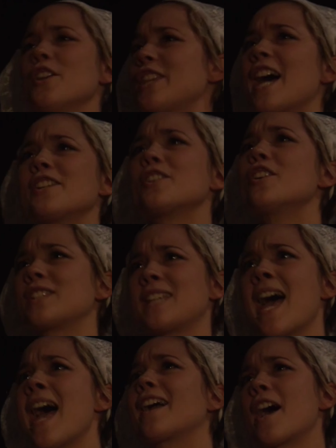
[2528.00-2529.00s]
what
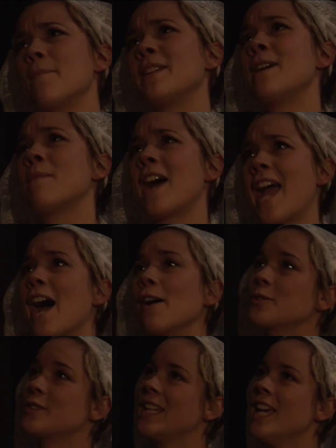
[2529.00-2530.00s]
anyone who would feel
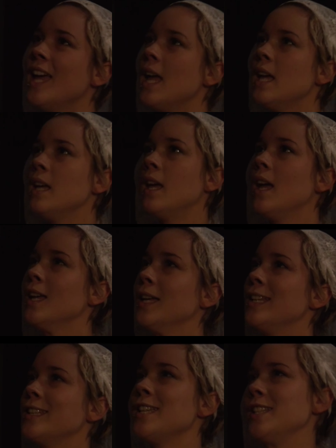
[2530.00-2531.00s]
if
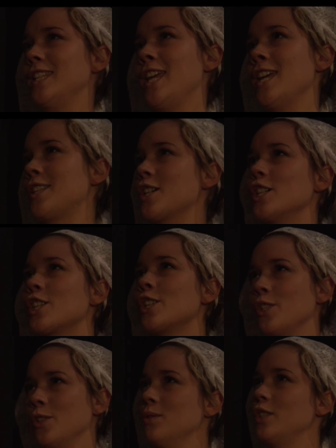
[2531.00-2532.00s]
someone had done that.
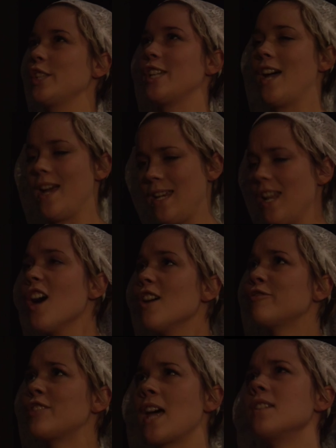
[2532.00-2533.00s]
And
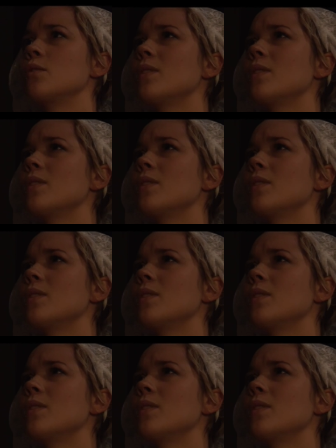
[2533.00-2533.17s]
so I